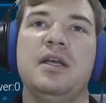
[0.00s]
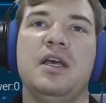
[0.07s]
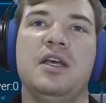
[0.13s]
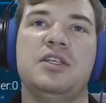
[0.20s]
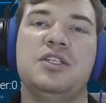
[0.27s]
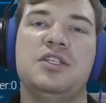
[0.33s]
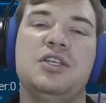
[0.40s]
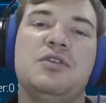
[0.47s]

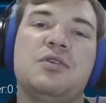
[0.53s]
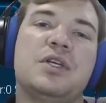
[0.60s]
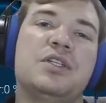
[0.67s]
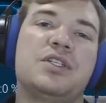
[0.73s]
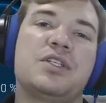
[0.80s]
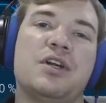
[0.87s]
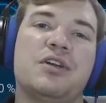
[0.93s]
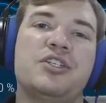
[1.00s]
so you can
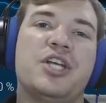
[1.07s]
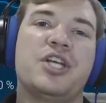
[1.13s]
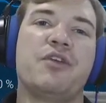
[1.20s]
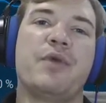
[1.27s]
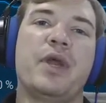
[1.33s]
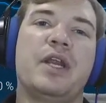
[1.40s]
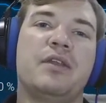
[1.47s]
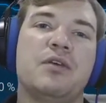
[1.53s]
start
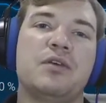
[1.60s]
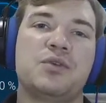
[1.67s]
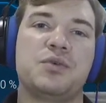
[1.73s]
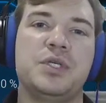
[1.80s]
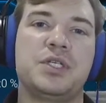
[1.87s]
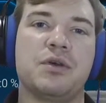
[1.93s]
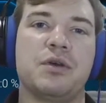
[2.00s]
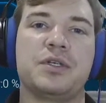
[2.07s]
generating those
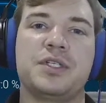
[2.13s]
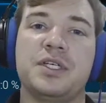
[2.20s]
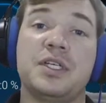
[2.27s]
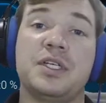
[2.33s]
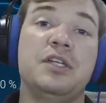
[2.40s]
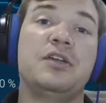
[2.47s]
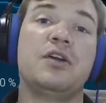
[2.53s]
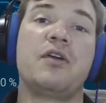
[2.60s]
resources and
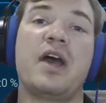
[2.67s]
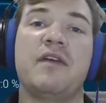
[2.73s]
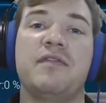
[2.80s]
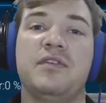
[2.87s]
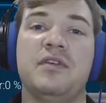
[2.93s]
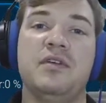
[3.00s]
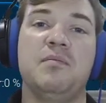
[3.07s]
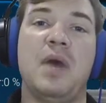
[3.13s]
you don't have
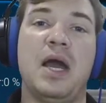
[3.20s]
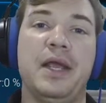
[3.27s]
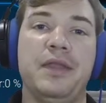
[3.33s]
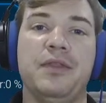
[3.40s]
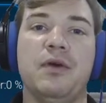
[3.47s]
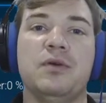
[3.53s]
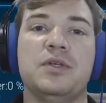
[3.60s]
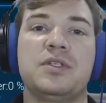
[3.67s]
to mine
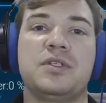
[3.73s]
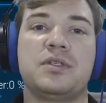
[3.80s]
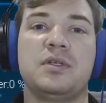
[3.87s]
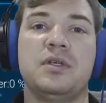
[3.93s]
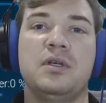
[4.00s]
those